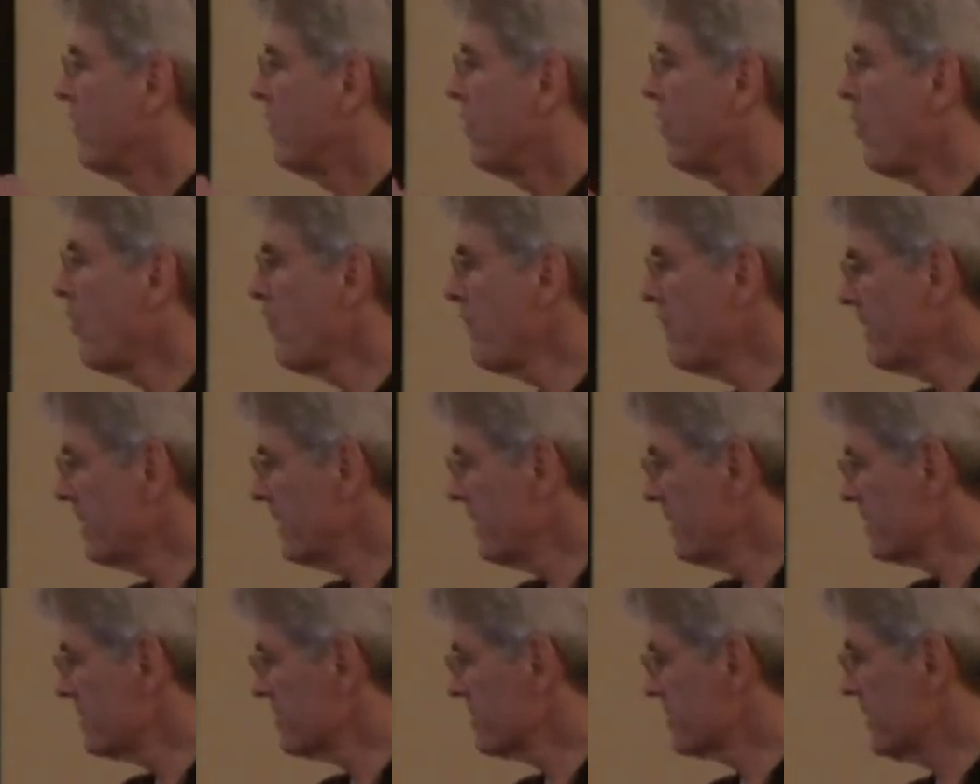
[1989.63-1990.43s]

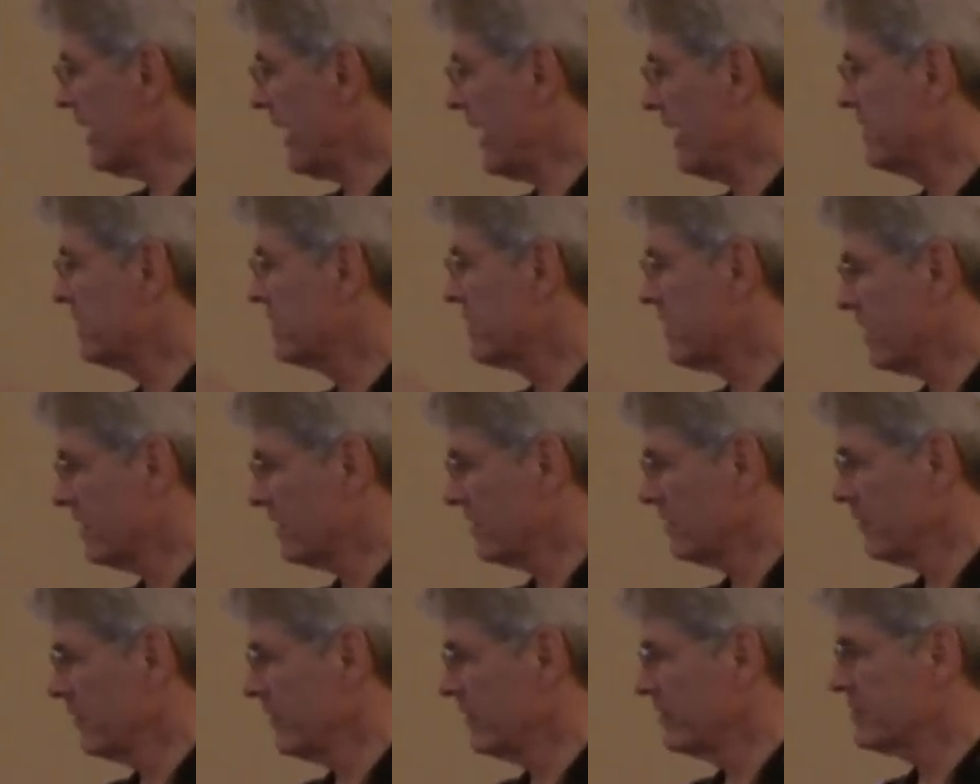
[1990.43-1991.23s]
Openness and
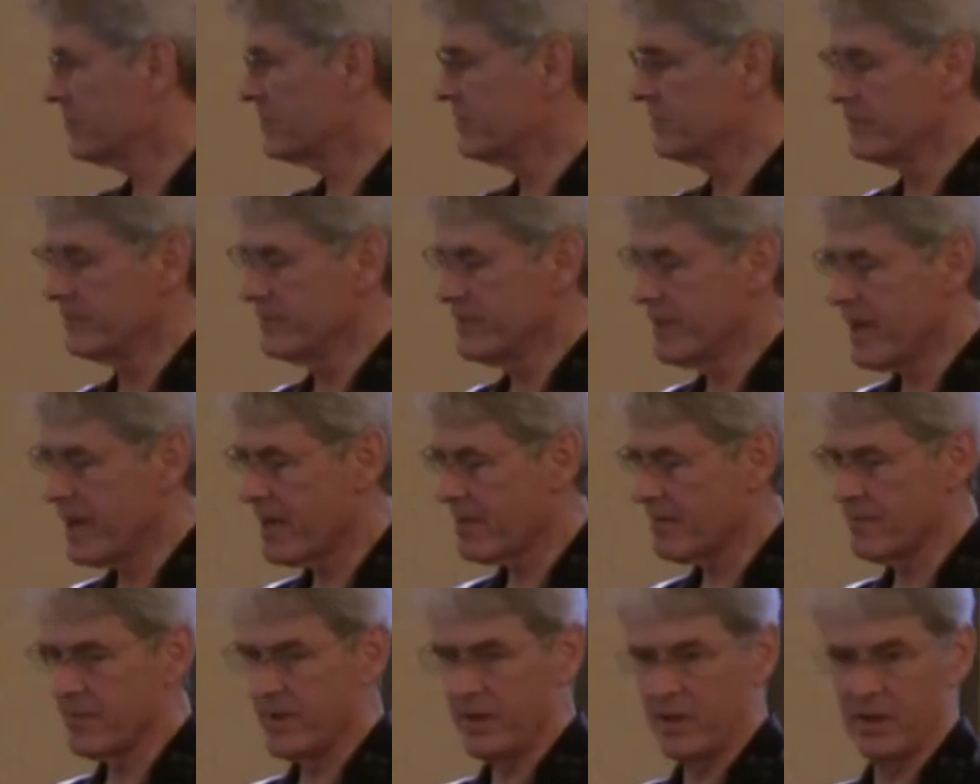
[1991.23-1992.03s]
tolerance do
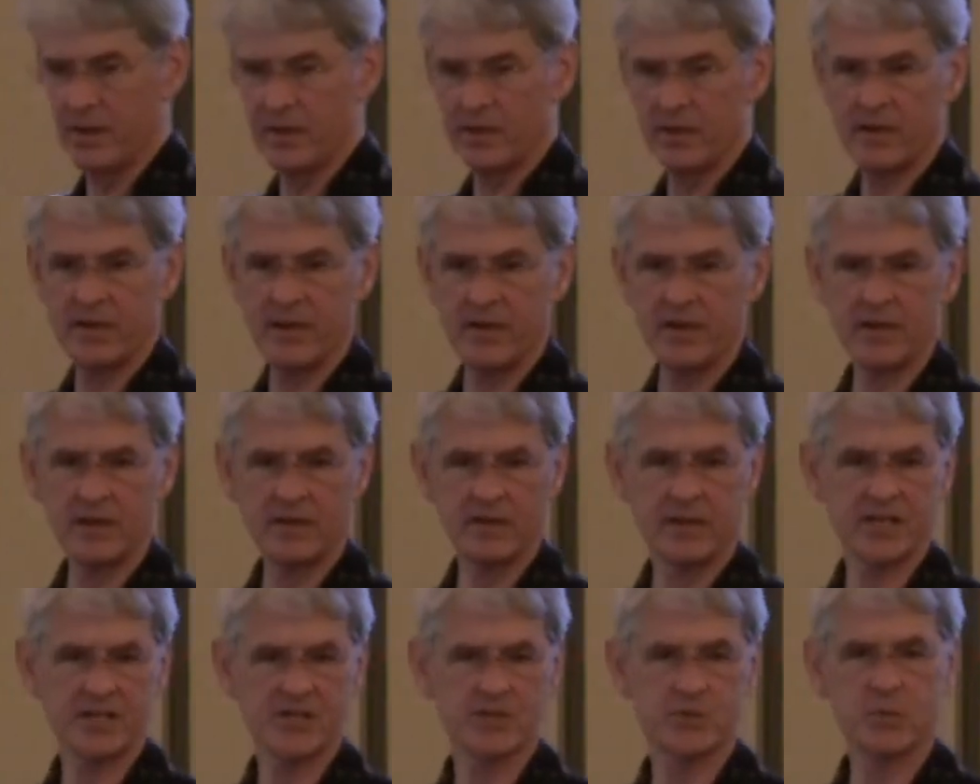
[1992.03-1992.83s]
not mean
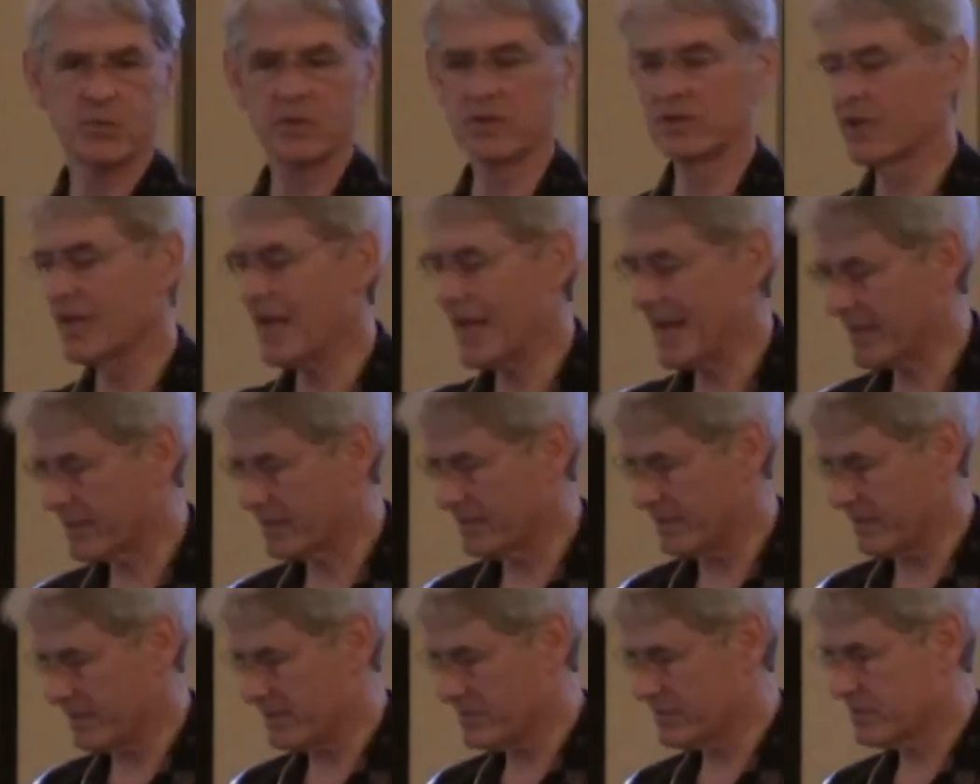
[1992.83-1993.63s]
intellectual
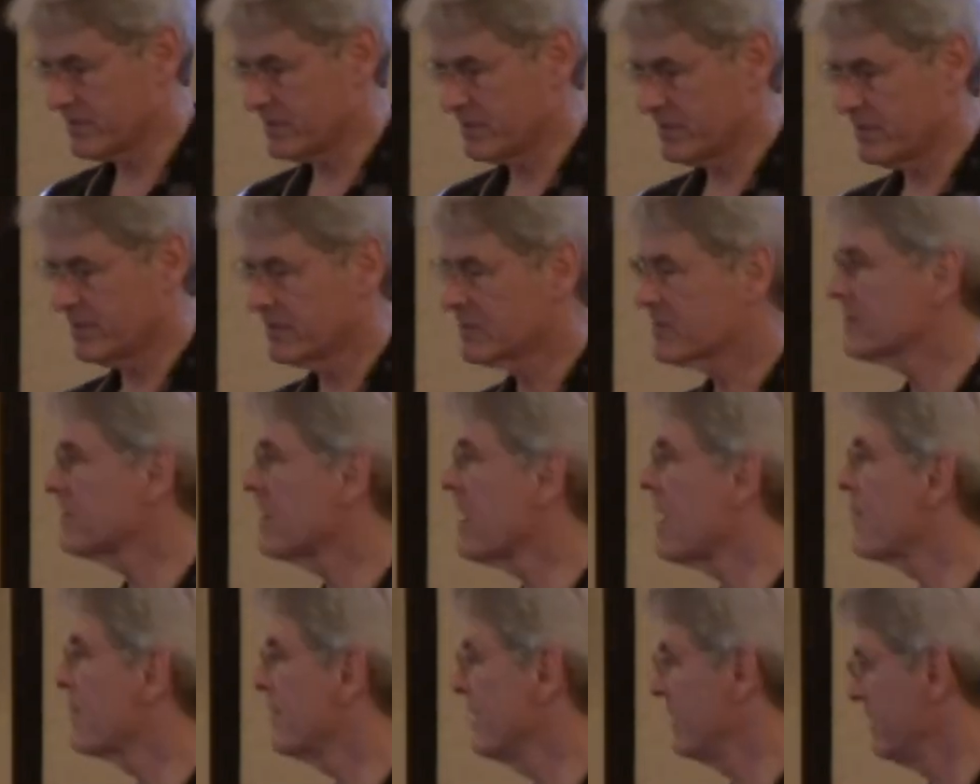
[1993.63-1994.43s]
lackness,
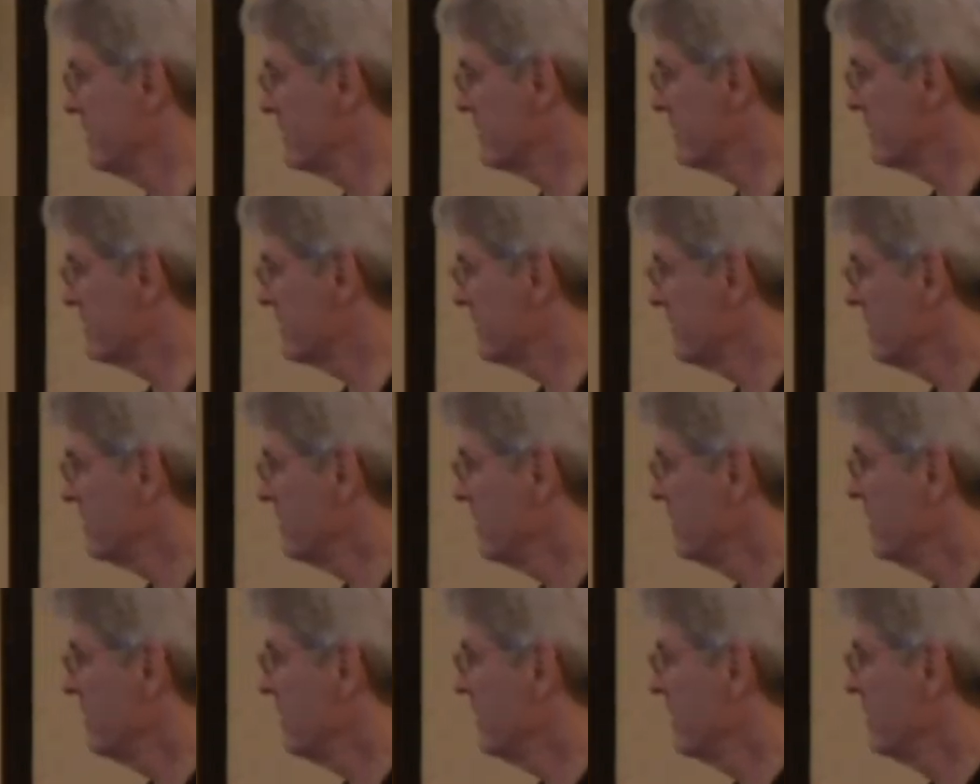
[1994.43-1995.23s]
sloppiness.
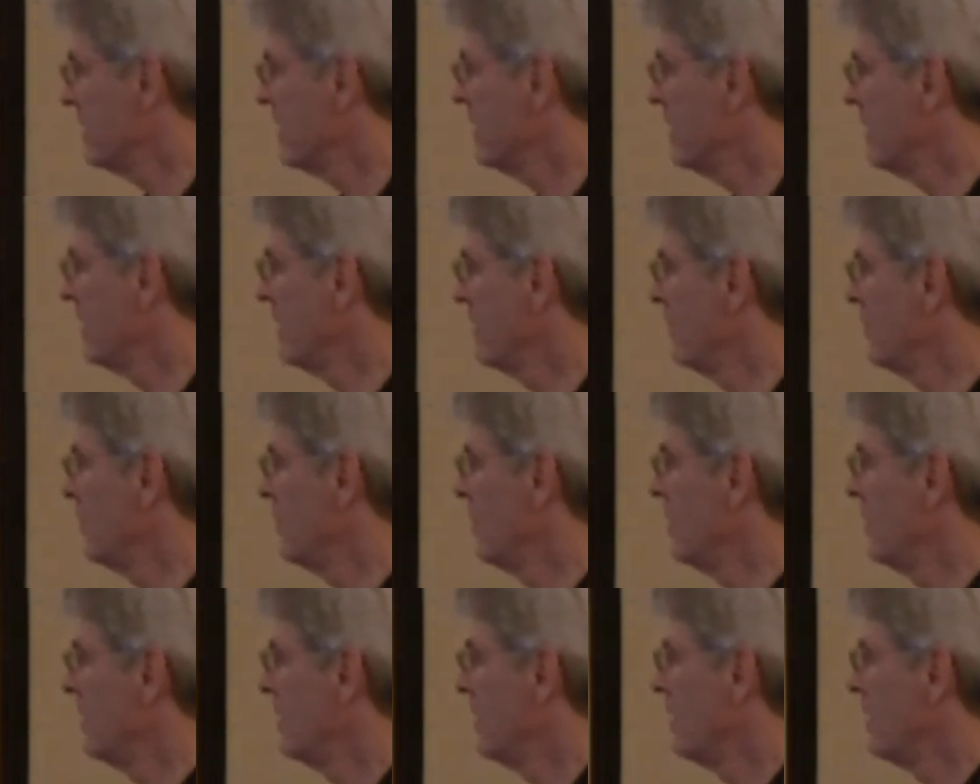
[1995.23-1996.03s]
Um,